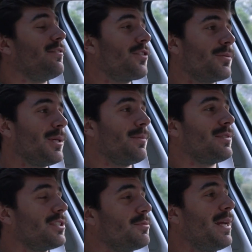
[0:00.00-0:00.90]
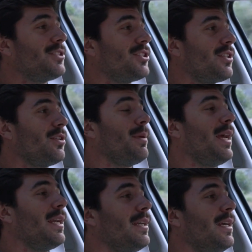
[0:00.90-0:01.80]
It firms up the suspension a little
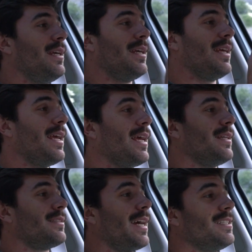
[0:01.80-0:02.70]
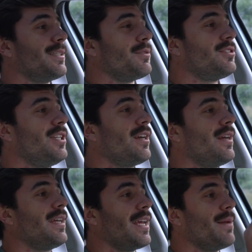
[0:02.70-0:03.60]
bit, it tightens up the
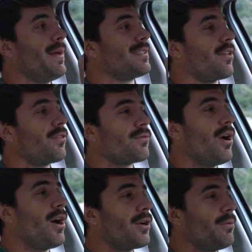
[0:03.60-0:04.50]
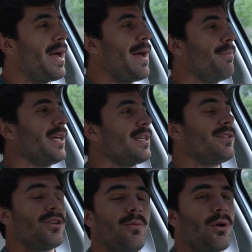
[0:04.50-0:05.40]
steering, it makes the throttle mapping a
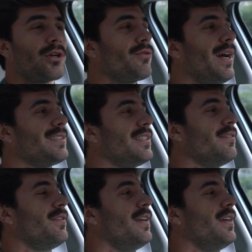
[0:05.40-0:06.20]
little more aggressive,